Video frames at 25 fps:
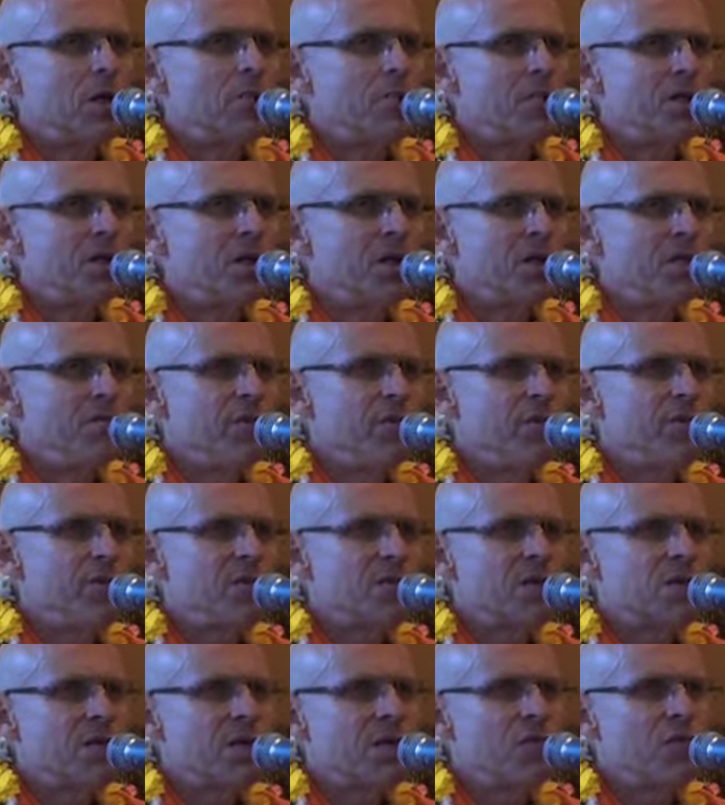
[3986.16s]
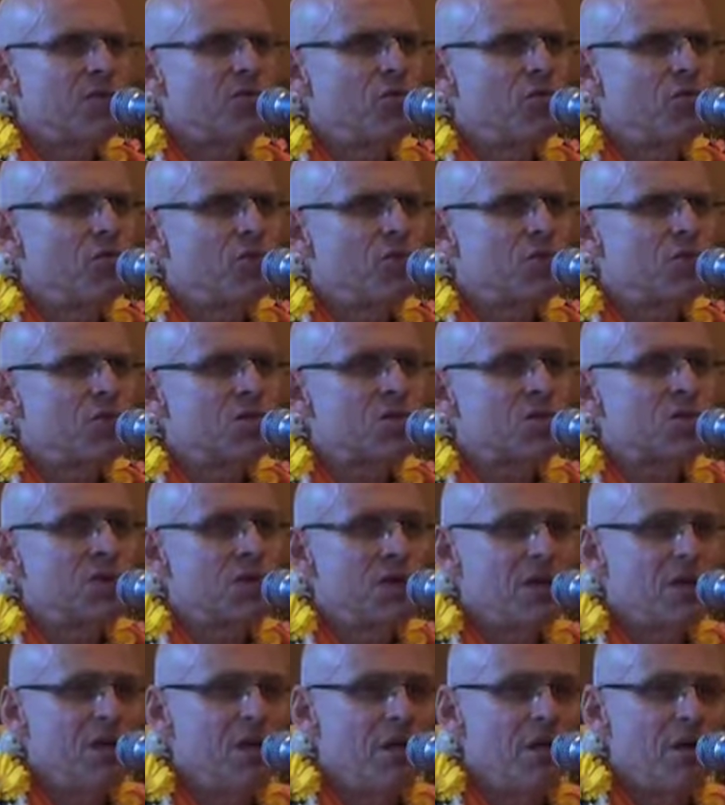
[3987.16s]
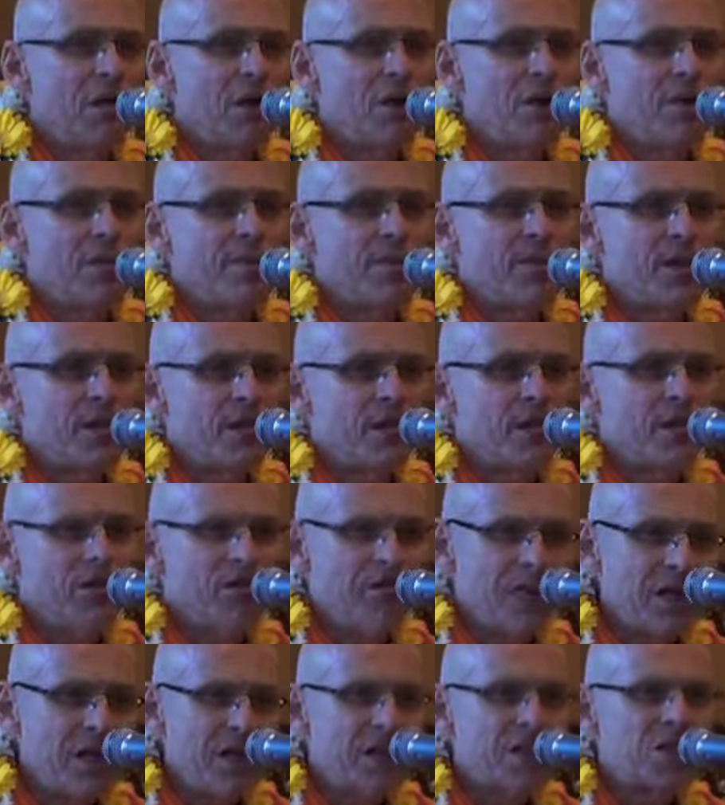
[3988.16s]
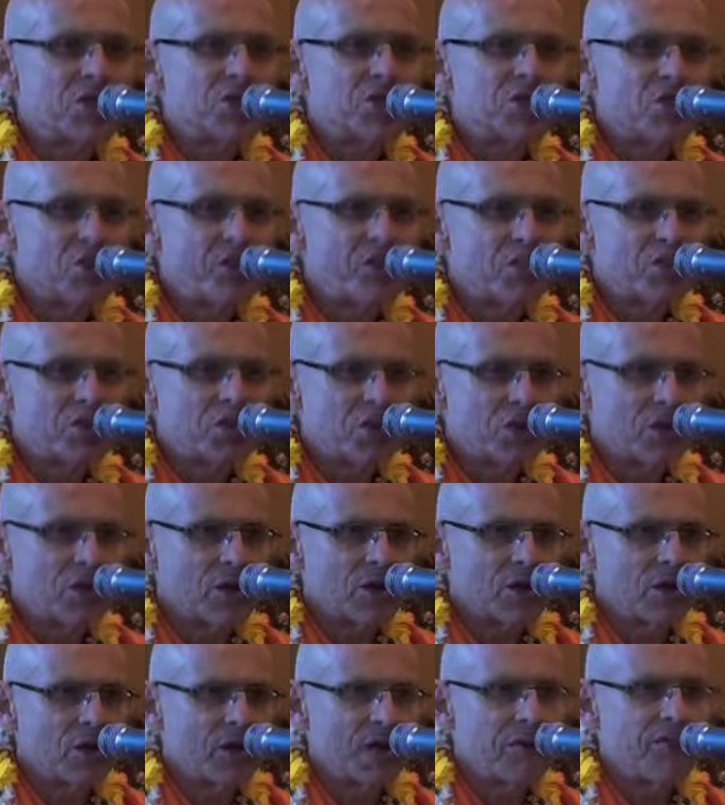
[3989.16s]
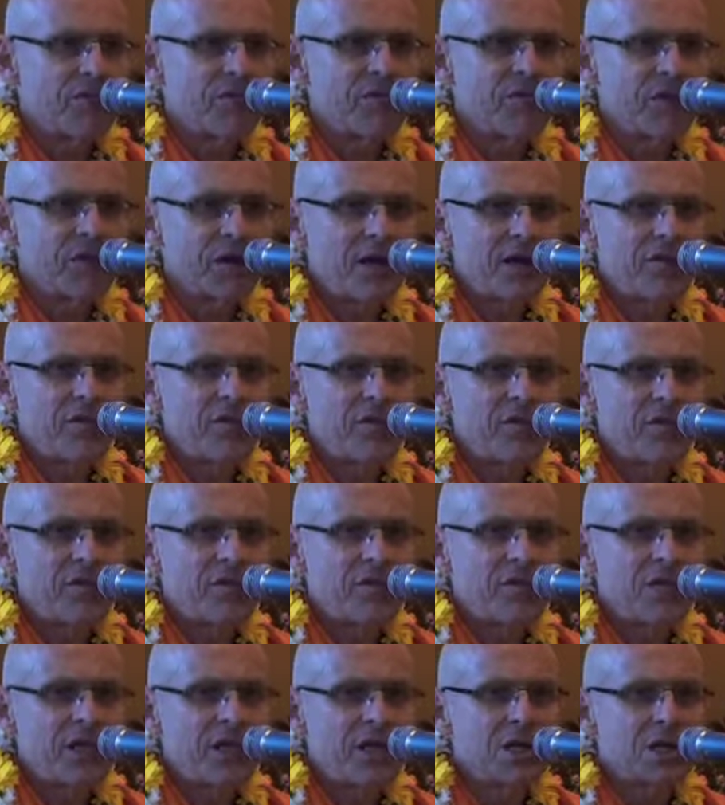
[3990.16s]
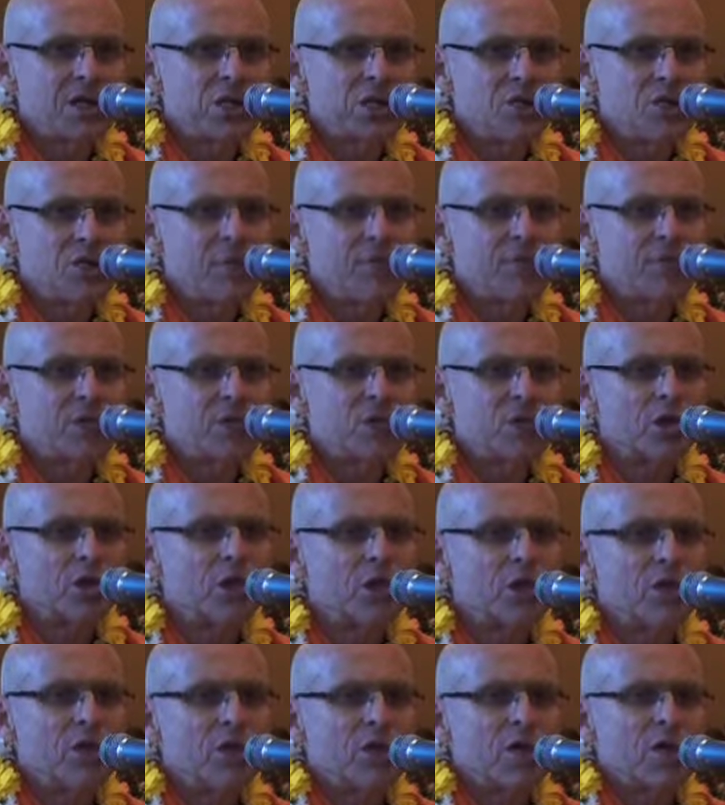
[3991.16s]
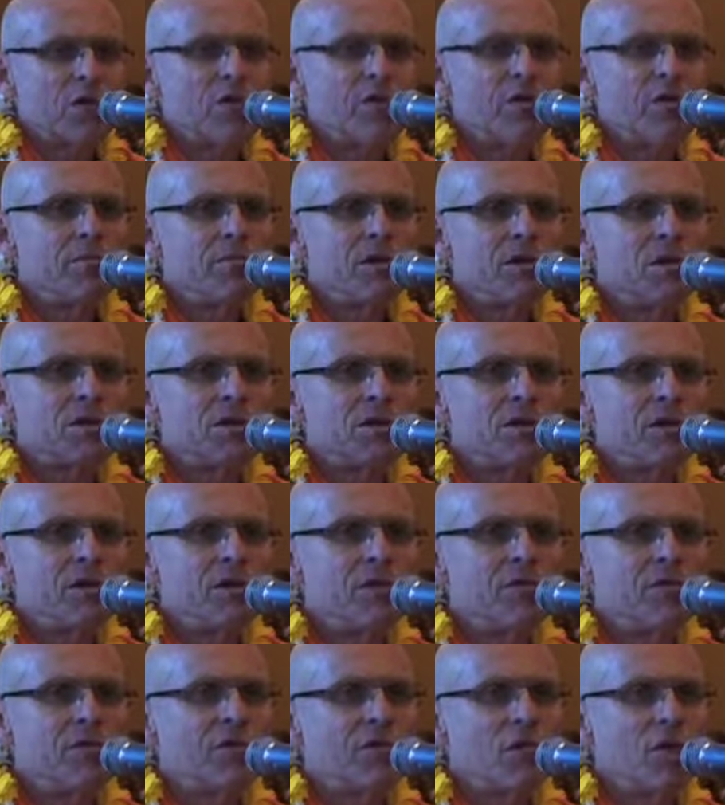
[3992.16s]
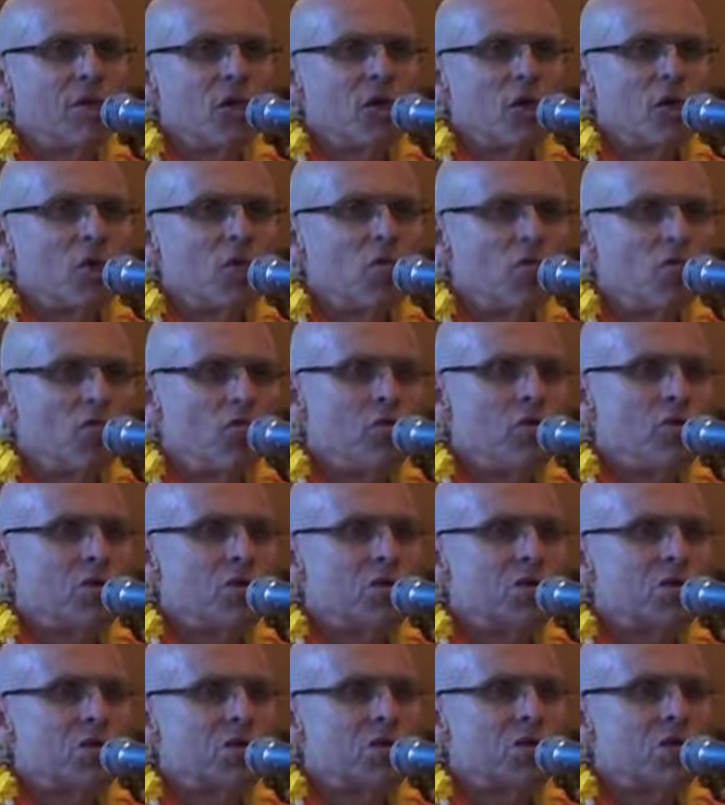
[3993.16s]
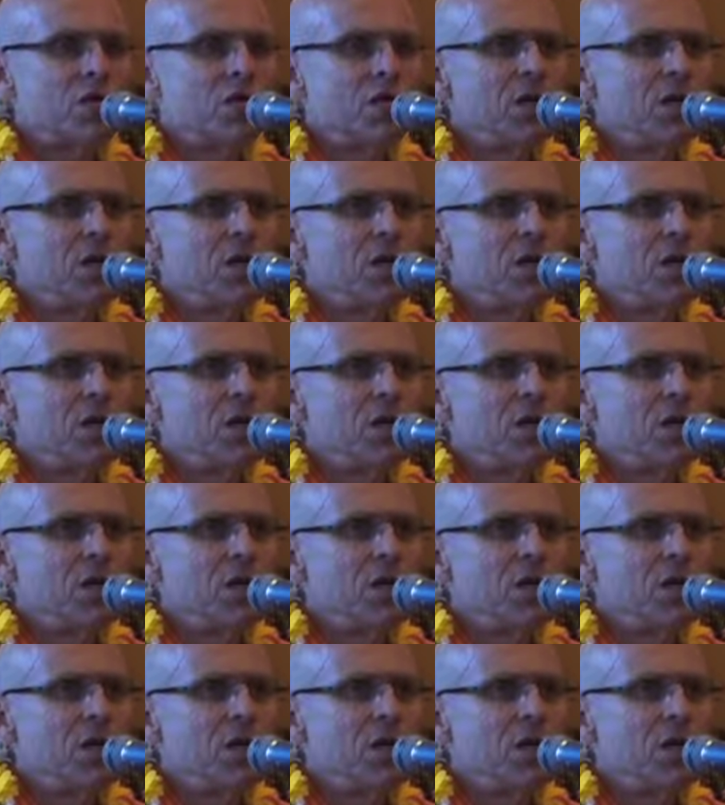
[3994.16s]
but then we must have roots in, in the Vedic scripture, having faith in the Vedic scripture. We must have roots